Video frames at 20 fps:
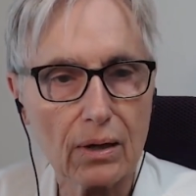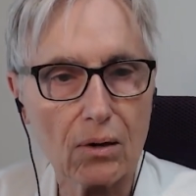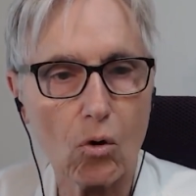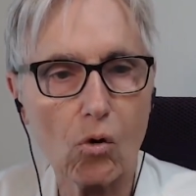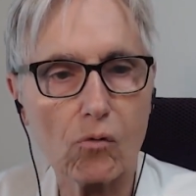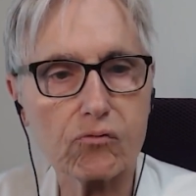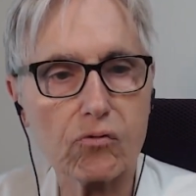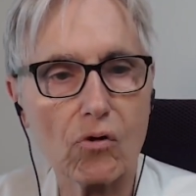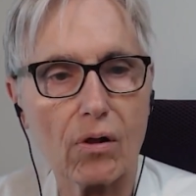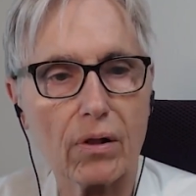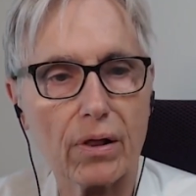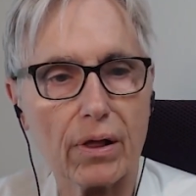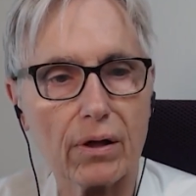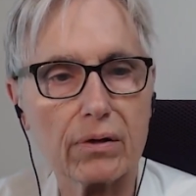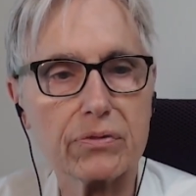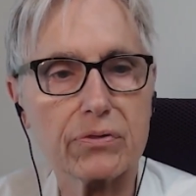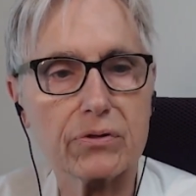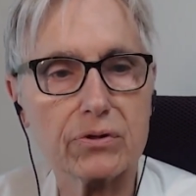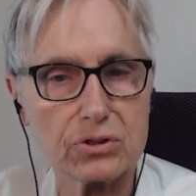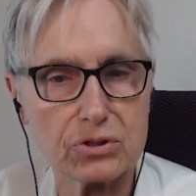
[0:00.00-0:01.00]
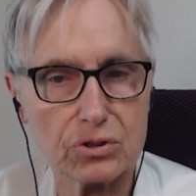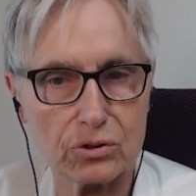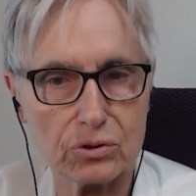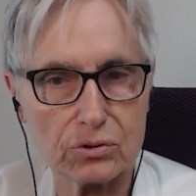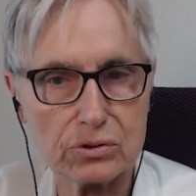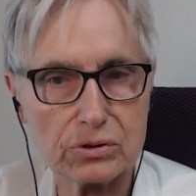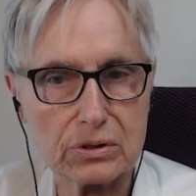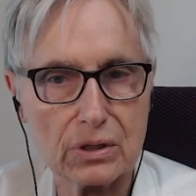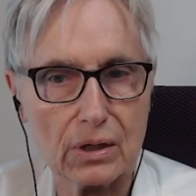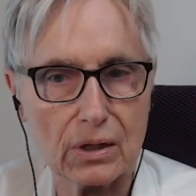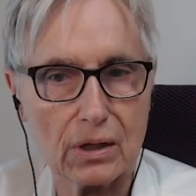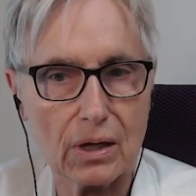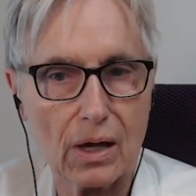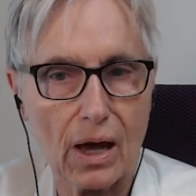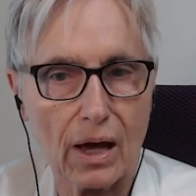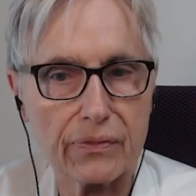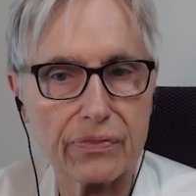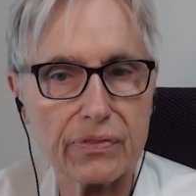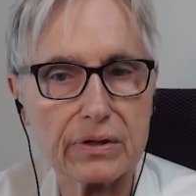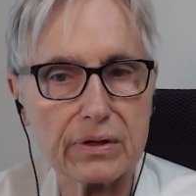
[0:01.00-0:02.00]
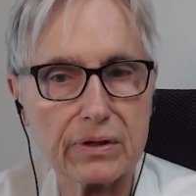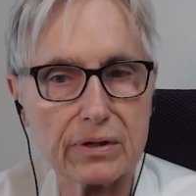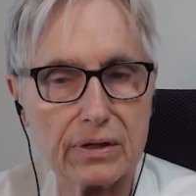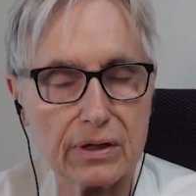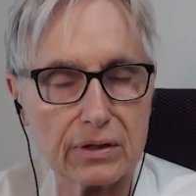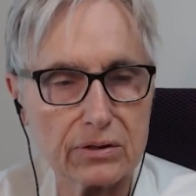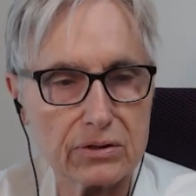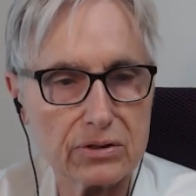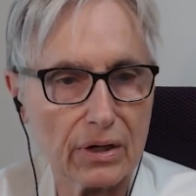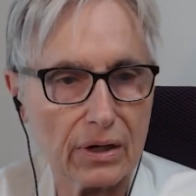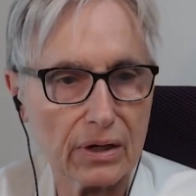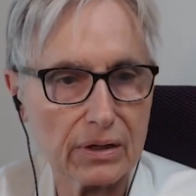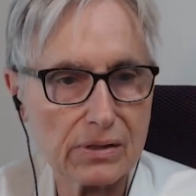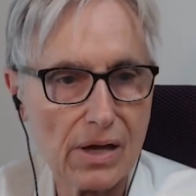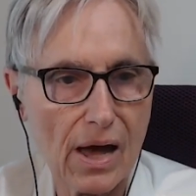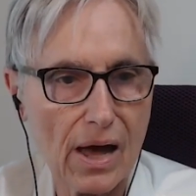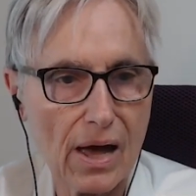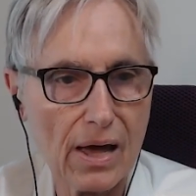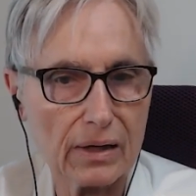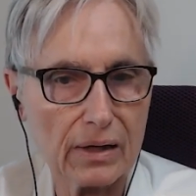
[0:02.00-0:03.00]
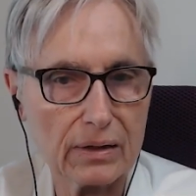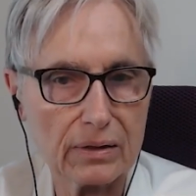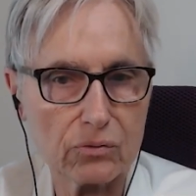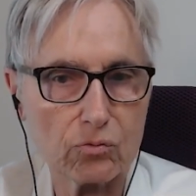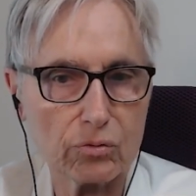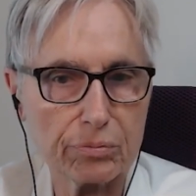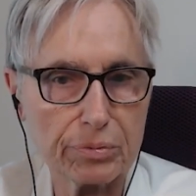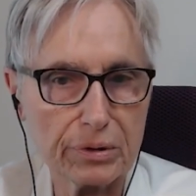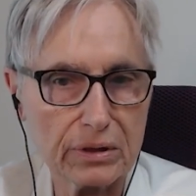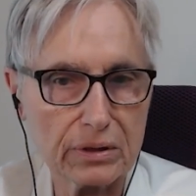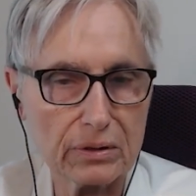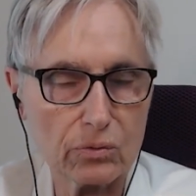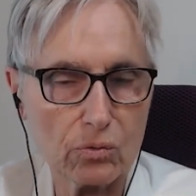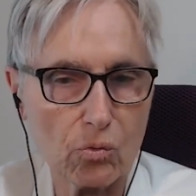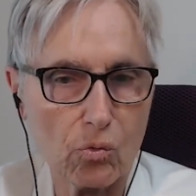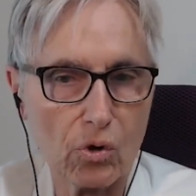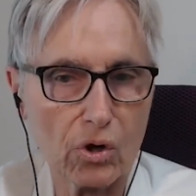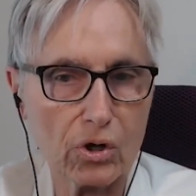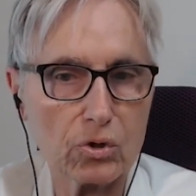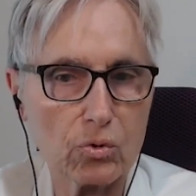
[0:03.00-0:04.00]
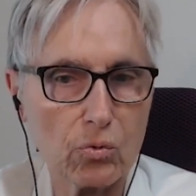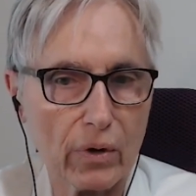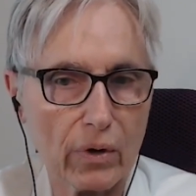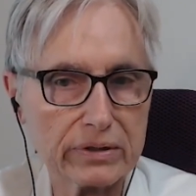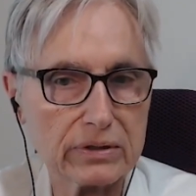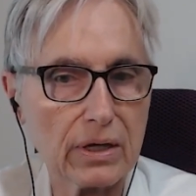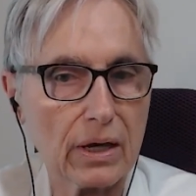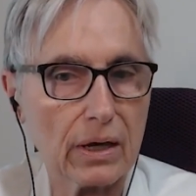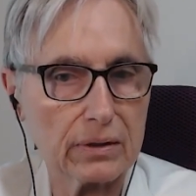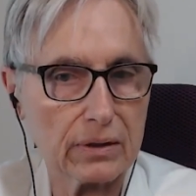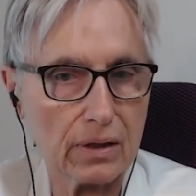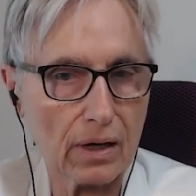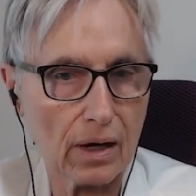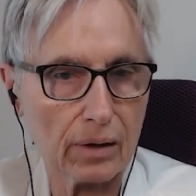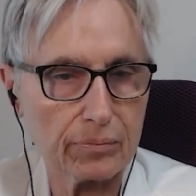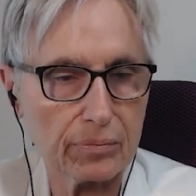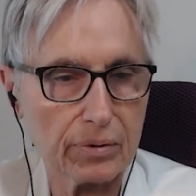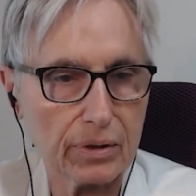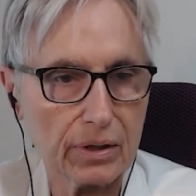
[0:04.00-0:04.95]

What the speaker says: overall health issues, I think a ketogenic diet will be where you want to end up.